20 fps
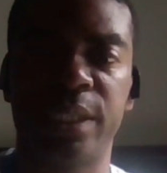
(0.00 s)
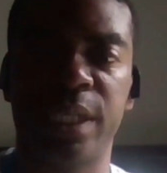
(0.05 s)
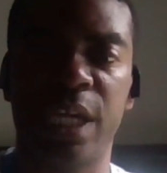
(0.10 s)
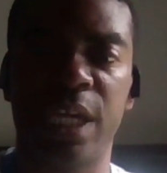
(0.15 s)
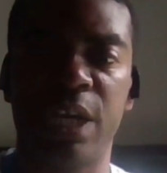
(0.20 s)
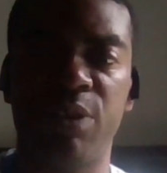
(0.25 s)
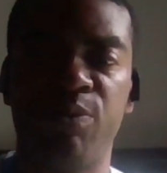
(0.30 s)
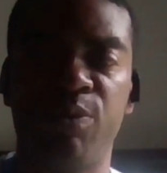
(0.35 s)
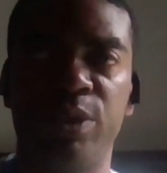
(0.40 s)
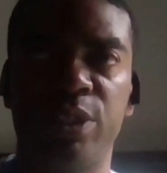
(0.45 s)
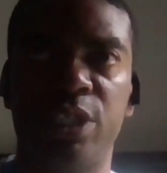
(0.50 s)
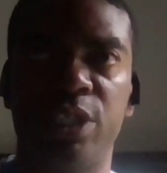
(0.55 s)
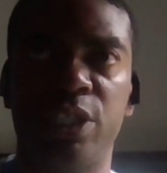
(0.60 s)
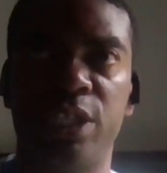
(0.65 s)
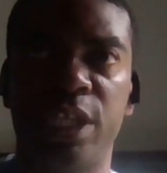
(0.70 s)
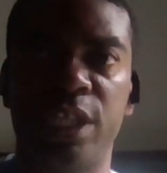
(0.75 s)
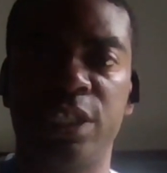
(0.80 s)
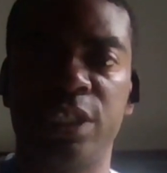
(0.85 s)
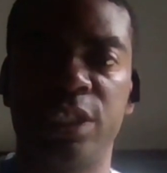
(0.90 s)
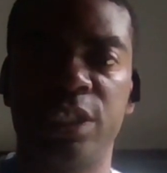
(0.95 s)
tied with the
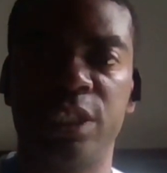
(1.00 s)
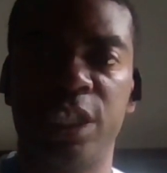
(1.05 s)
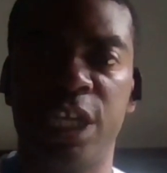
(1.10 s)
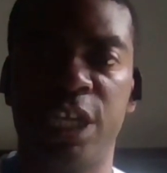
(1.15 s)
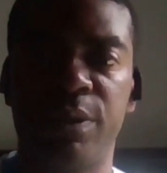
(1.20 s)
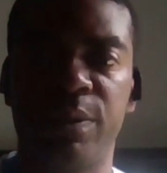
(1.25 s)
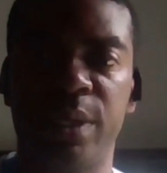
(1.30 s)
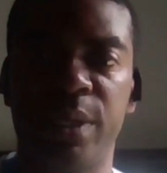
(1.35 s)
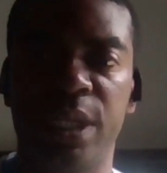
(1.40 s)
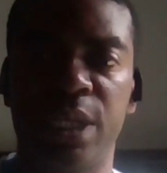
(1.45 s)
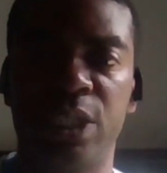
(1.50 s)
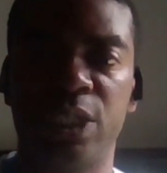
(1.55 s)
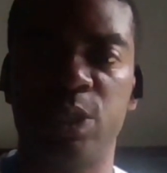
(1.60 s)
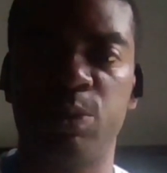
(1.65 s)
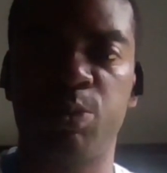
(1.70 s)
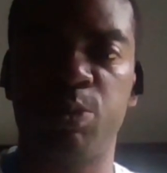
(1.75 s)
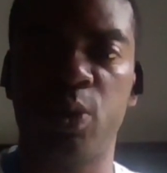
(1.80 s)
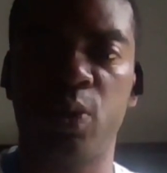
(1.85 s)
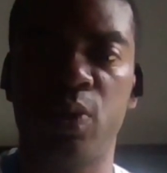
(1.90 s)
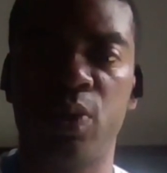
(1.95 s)
legendary
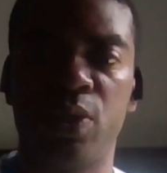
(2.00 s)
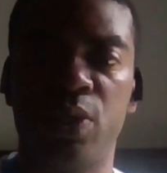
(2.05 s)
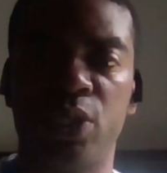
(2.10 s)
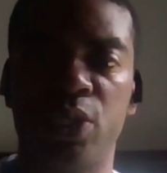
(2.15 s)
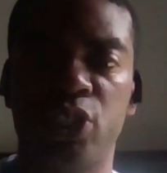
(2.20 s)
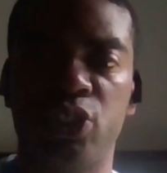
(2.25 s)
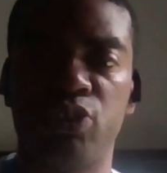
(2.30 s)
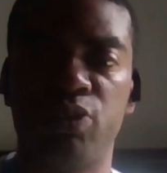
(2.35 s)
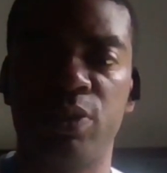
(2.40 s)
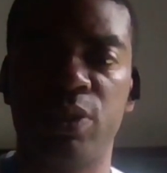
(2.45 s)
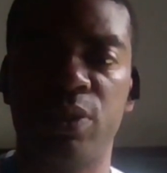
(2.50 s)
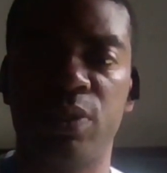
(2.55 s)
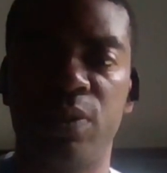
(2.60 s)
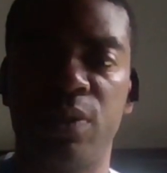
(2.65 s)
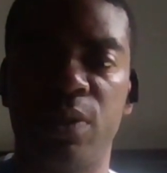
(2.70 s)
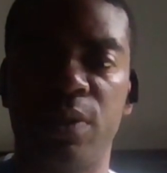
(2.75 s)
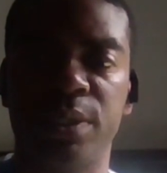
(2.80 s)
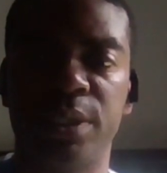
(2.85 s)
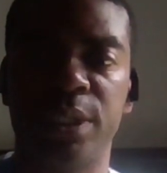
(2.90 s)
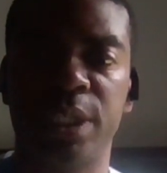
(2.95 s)
Spurs
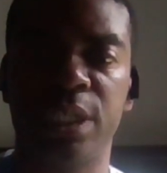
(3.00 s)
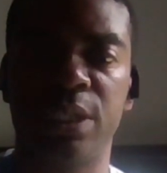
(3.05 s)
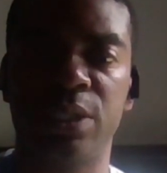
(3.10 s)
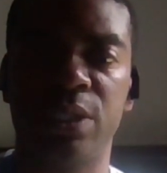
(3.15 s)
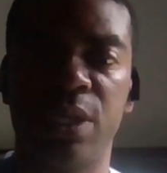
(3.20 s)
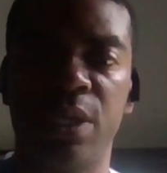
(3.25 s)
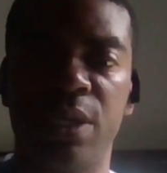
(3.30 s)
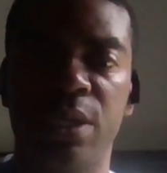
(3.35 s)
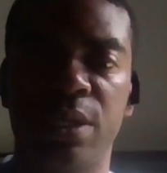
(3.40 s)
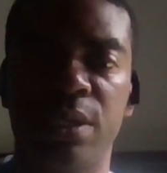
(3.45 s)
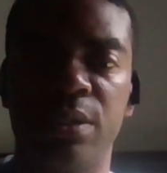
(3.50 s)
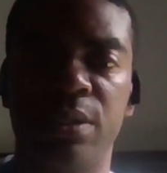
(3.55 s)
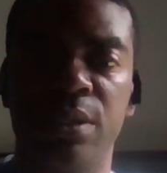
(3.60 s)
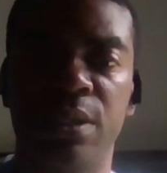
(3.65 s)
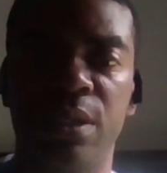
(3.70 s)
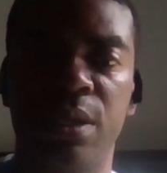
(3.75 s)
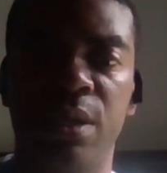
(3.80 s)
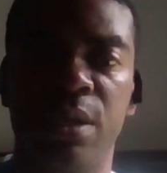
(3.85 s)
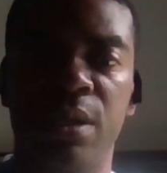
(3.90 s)
trio of Tim Duncan,